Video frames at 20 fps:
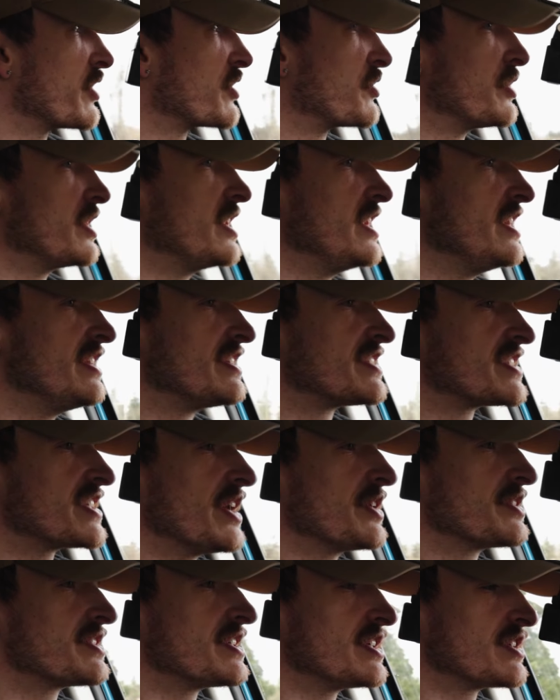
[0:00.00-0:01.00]
degrees
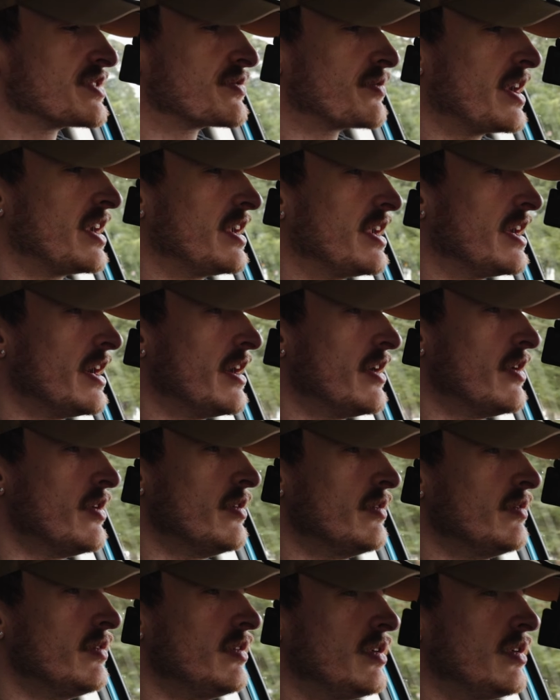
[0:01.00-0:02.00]
Celsius right now.